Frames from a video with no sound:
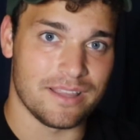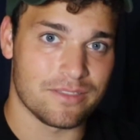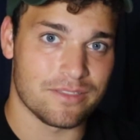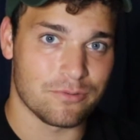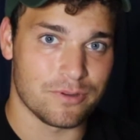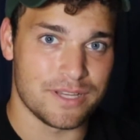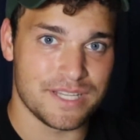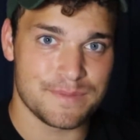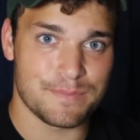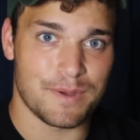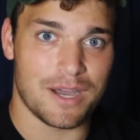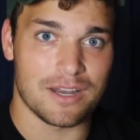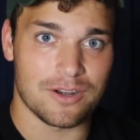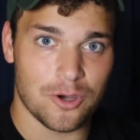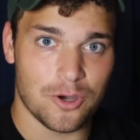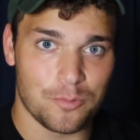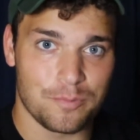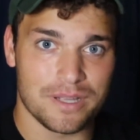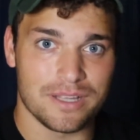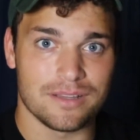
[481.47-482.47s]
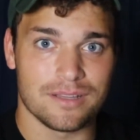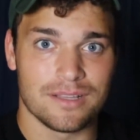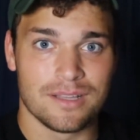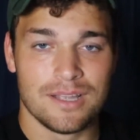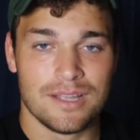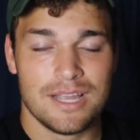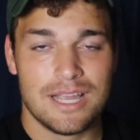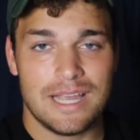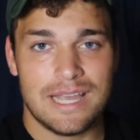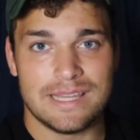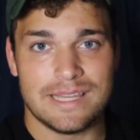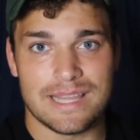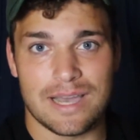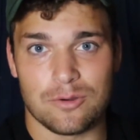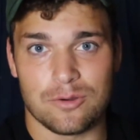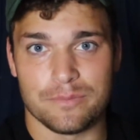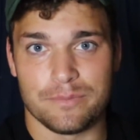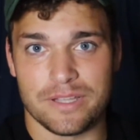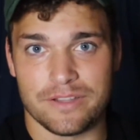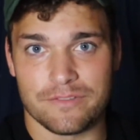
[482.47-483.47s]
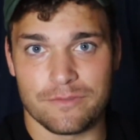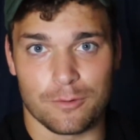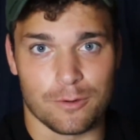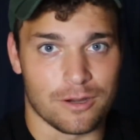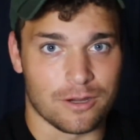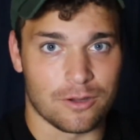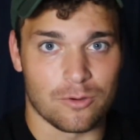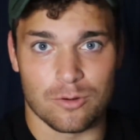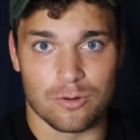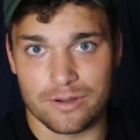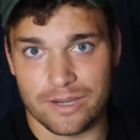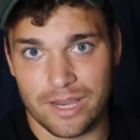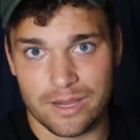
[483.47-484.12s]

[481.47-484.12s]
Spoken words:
3-spot open, and that would be for a Gordon